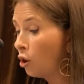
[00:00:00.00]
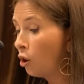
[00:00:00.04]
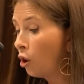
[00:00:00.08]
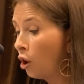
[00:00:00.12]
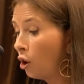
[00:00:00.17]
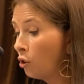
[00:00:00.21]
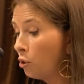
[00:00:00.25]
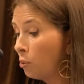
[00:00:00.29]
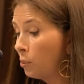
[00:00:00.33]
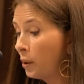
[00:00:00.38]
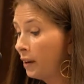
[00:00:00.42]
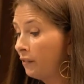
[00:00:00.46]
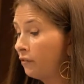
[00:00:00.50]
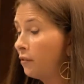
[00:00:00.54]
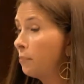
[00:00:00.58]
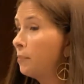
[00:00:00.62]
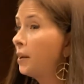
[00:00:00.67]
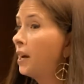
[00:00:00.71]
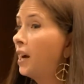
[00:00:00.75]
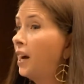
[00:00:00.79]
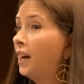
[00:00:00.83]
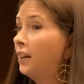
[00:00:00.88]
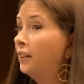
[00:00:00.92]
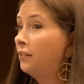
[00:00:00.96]
all the way from
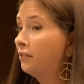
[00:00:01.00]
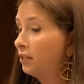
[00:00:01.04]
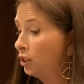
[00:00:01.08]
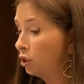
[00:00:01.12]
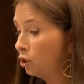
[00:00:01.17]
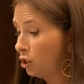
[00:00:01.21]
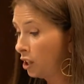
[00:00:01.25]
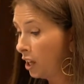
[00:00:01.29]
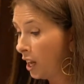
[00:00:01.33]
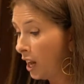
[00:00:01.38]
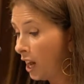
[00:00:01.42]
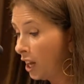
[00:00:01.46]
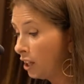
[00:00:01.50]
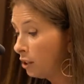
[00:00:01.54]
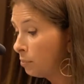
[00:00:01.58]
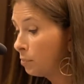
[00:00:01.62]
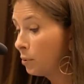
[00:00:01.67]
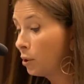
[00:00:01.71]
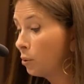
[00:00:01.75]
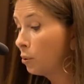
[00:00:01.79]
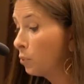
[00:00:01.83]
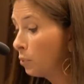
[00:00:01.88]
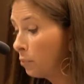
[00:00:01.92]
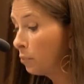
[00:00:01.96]
to the hospital,
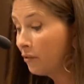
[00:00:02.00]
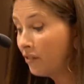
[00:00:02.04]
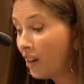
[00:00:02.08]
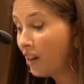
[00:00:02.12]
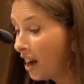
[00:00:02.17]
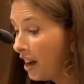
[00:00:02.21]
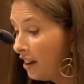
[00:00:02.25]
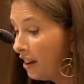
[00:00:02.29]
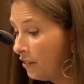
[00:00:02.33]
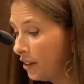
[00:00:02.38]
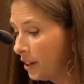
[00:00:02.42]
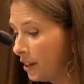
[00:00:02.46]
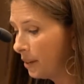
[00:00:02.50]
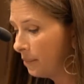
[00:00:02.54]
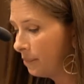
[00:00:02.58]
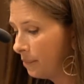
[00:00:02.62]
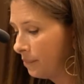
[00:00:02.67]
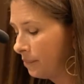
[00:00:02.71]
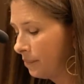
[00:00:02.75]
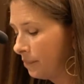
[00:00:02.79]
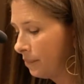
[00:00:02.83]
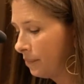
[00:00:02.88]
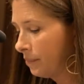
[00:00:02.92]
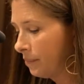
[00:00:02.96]
would revive him.
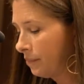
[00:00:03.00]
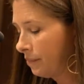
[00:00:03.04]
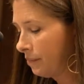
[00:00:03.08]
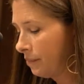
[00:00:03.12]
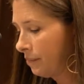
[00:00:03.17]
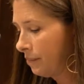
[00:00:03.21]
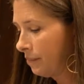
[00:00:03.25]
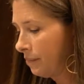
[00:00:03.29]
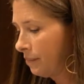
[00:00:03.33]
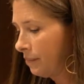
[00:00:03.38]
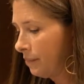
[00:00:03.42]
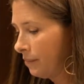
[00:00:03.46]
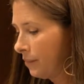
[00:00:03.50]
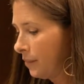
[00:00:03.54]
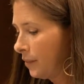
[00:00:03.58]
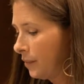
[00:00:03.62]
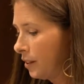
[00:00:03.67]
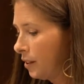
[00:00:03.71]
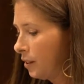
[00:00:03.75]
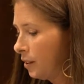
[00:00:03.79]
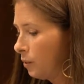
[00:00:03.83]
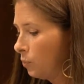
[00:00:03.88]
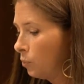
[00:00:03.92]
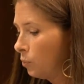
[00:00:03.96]

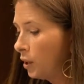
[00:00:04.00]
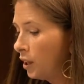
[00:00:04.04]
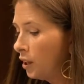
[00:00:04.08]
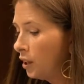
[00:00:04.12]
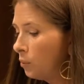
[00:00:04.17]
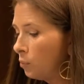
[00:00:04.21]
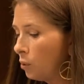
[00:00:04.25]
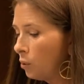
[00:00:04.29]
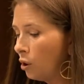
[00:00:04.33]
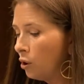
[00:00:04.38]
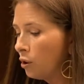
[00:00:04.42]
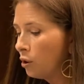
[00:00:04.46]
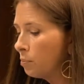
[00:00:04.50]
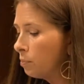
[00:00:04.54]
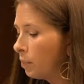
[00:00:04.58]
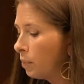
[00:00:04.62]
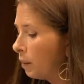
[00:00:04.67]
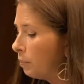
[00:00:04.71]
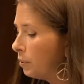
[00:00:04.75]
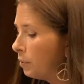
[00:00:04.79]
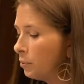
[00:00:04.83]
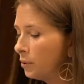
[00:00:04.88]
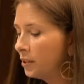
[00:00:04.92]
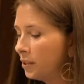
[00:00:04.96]
When he awoke,
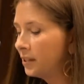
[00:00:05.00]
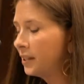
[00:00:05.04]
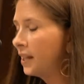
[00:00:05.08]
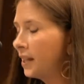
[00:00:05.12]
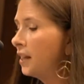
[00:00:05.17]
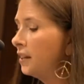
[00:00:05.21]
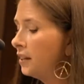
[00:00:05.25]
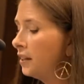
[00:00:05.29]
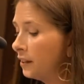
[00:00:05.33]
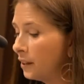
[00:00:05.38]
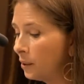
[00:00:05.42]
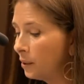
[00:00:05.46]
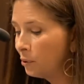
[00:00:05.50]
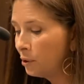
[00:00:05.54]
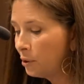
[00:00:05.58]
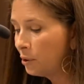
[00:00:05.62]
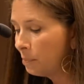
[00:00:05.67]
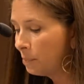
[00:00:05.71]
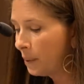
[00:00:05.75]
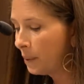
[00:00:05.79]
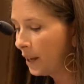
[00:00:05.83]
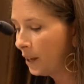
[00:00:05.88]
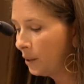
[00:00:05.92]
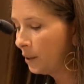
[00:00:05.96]
Bubby was standing there with a
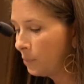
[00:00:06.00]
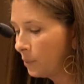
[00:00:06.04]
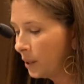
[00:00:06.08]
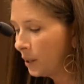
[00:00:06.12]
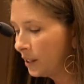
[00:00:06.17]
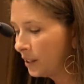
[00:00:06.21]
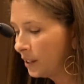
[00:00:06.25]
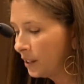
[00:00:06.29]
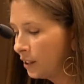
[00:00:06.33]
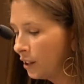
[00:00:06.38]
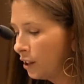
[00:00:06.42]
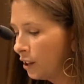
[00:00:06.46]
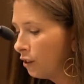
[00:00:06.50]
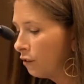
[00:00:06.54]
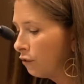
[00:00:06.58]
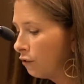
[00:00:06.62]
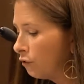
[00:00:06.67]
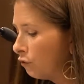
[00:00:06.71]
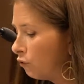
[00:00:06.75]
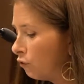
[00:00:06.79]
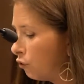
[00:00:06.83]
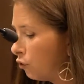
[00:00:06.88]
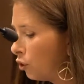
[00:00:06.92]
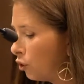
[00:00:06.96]
banquet,
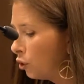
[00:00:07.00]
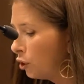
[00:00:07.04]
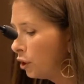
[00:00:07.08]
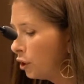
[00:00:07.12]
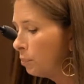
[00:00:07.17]
fully